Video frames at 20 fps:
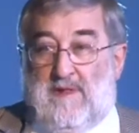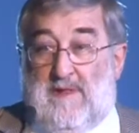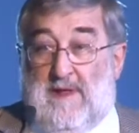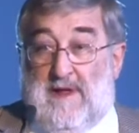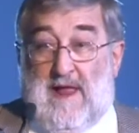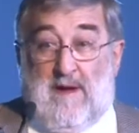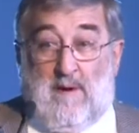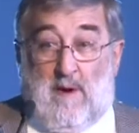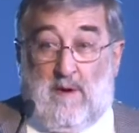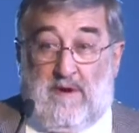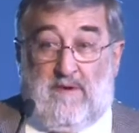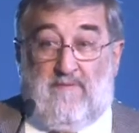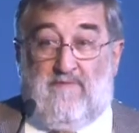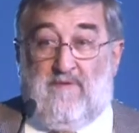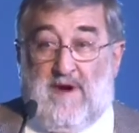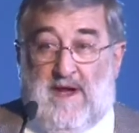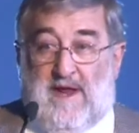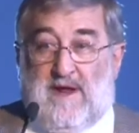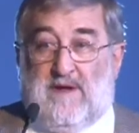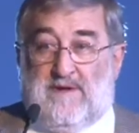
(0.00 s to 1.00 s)
They're now only
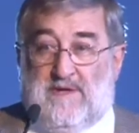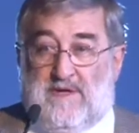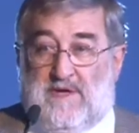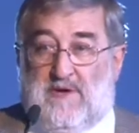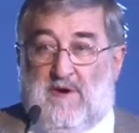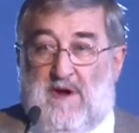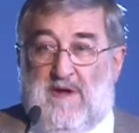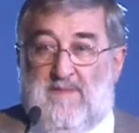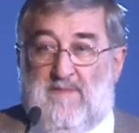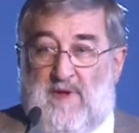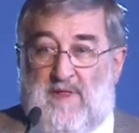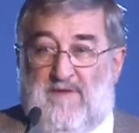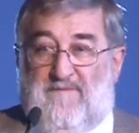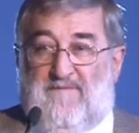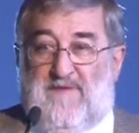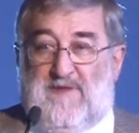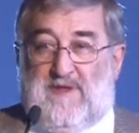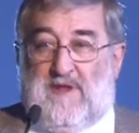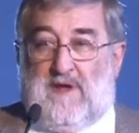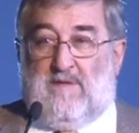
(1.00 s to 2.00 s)
really constrained by the
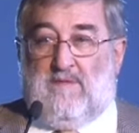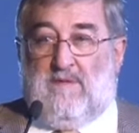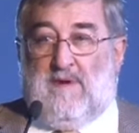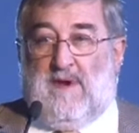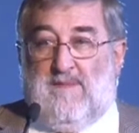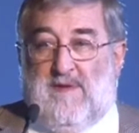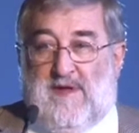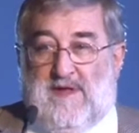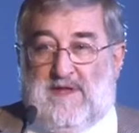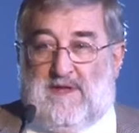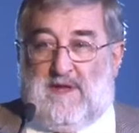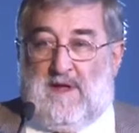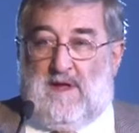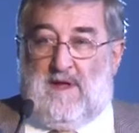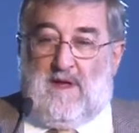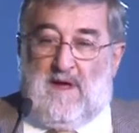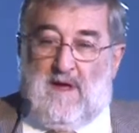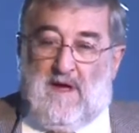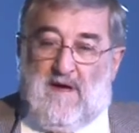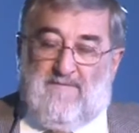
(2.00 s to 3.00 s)
physical limits
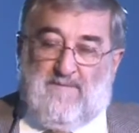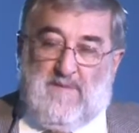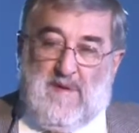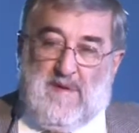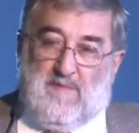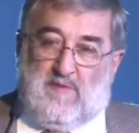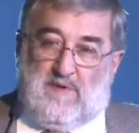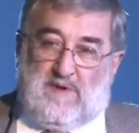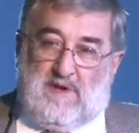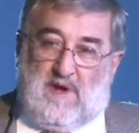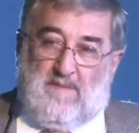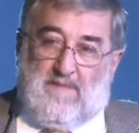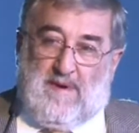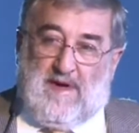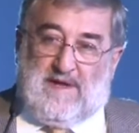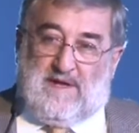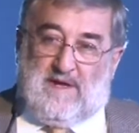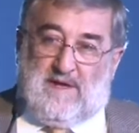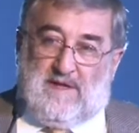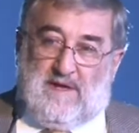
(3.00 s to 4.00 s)
of people's
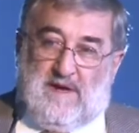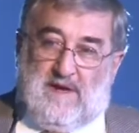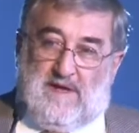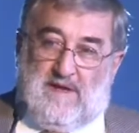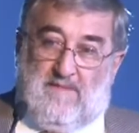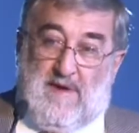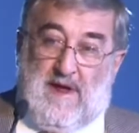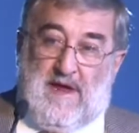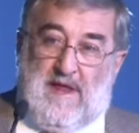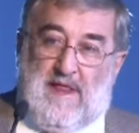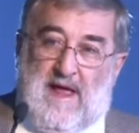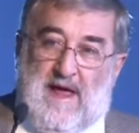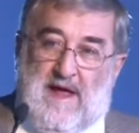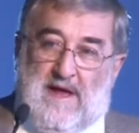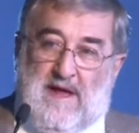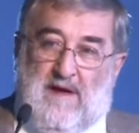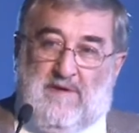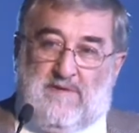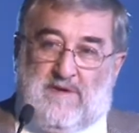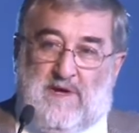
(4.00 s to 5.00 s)
capacity to make that
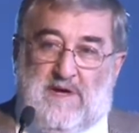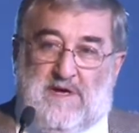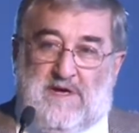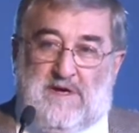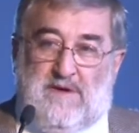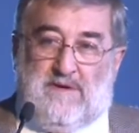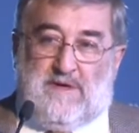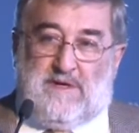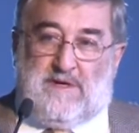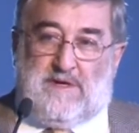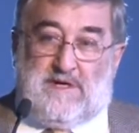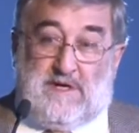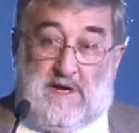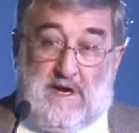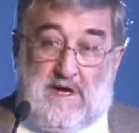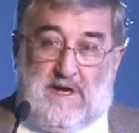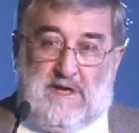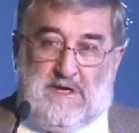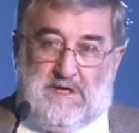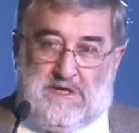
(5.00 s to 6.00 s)
altitude
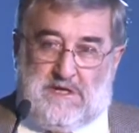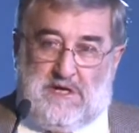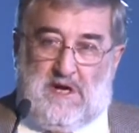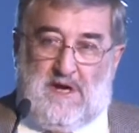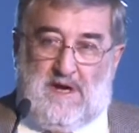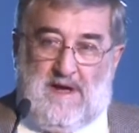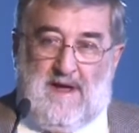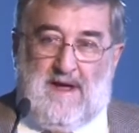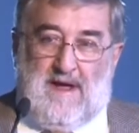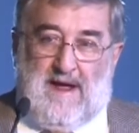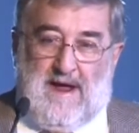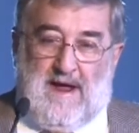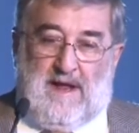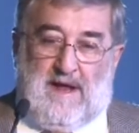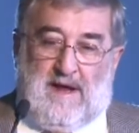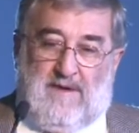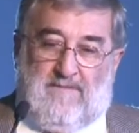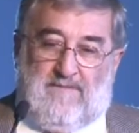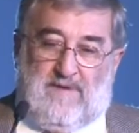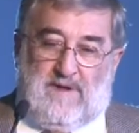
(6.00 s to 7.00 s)
change in a
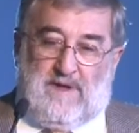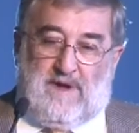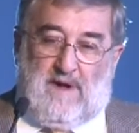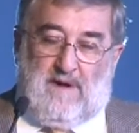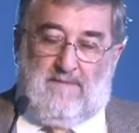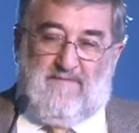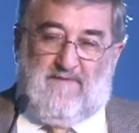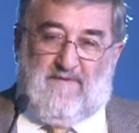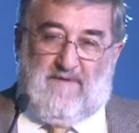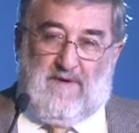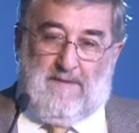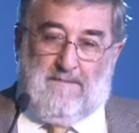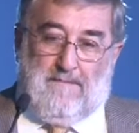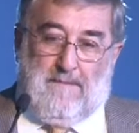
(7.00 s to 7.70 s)
given time frame.